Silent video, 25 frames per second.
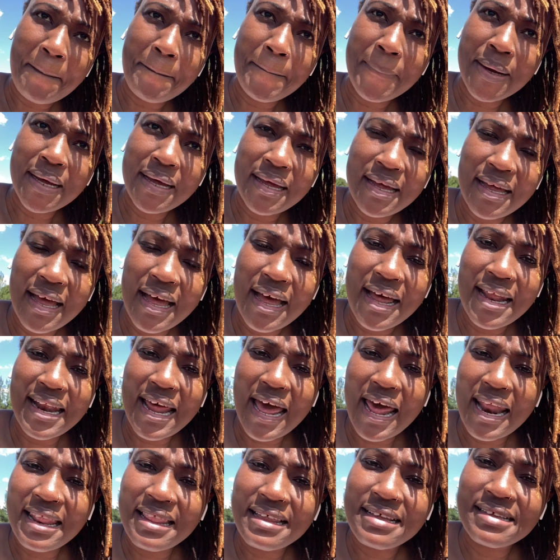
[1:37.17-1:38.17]
but a
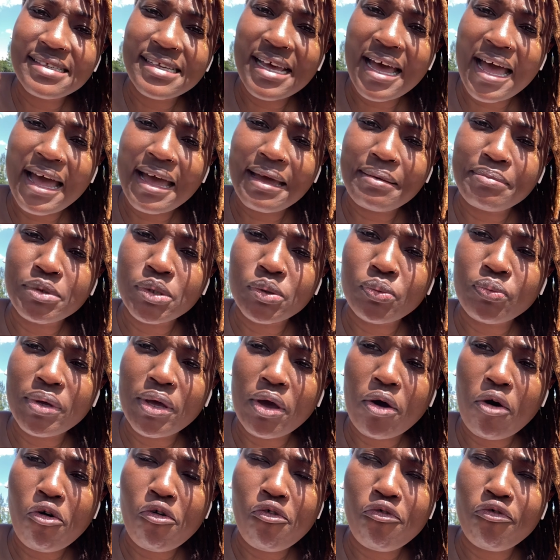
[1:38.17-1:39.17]
lot of the times
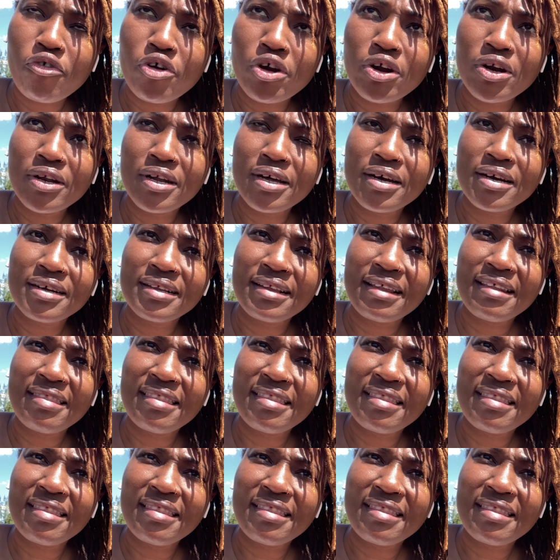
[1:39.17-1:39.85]
we overlook